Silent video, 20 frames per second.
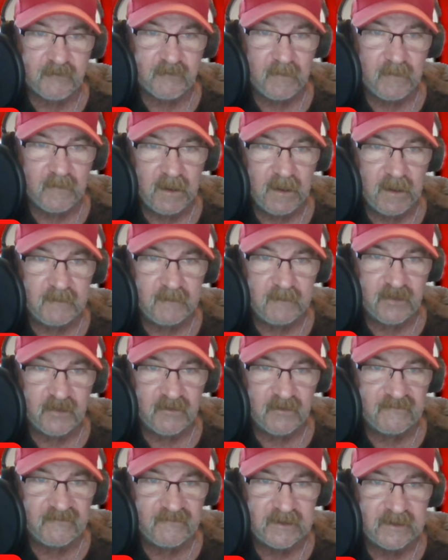
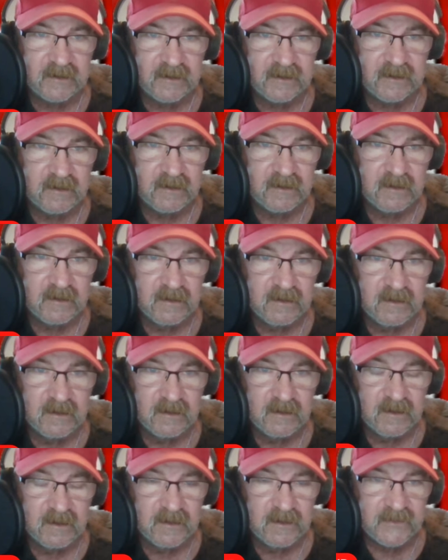unproven
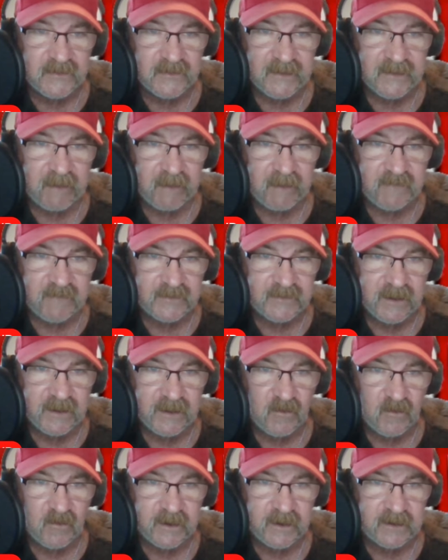safeties
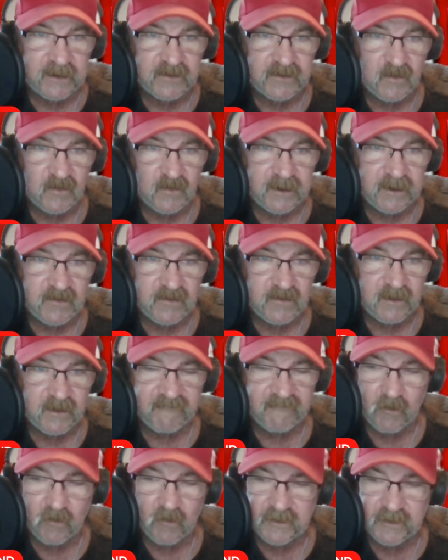going into
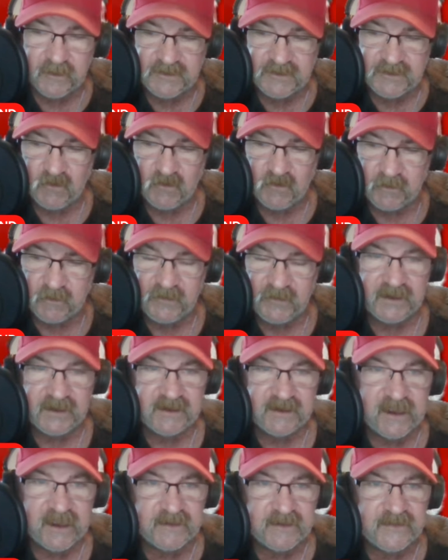2024 that you want to put
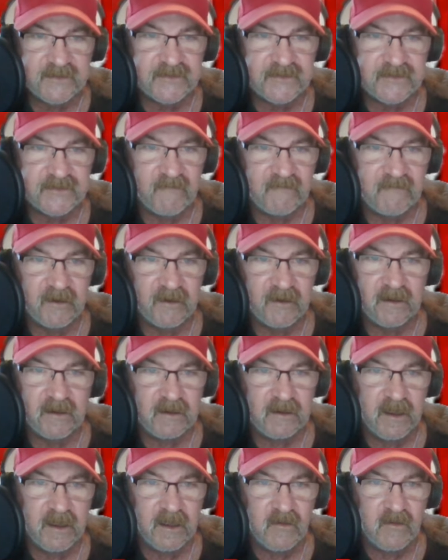Texas over
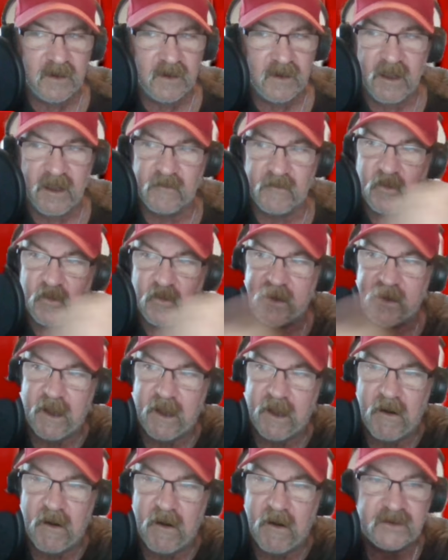Oklahoma when
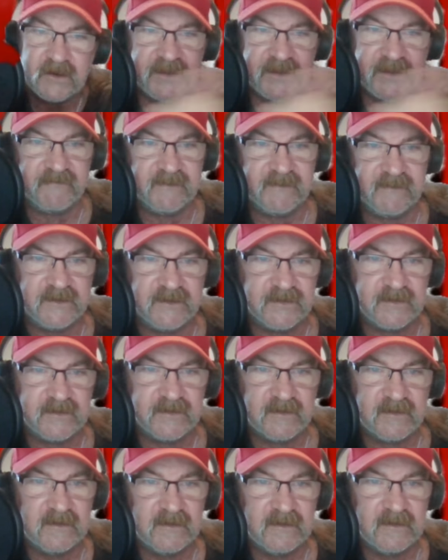our safeties
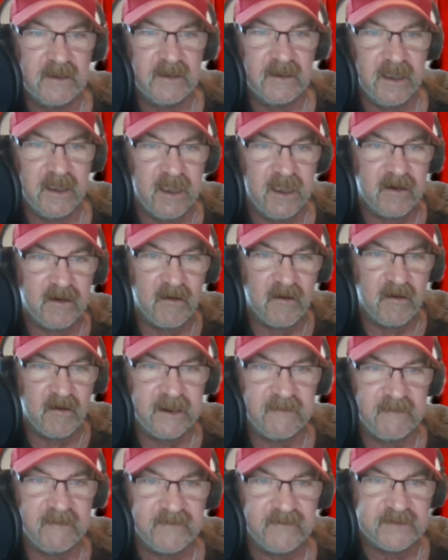and our
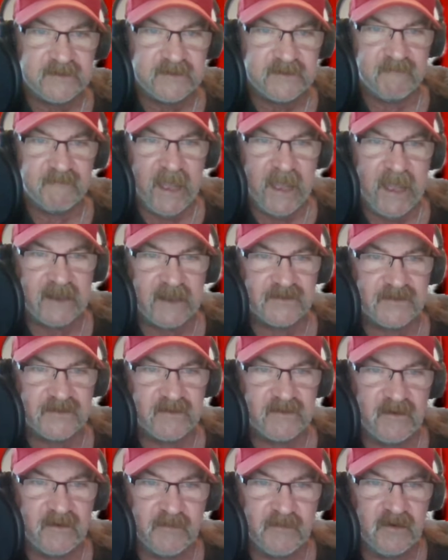defensive backs
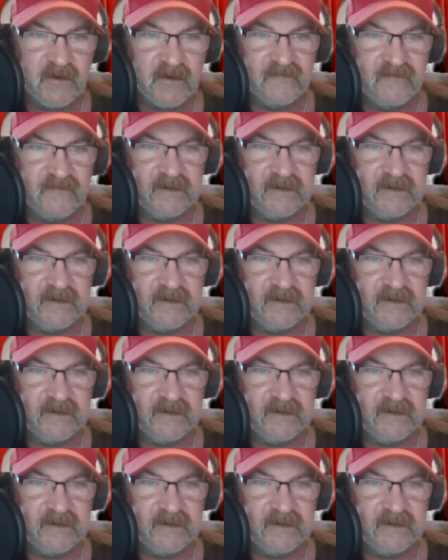are proven?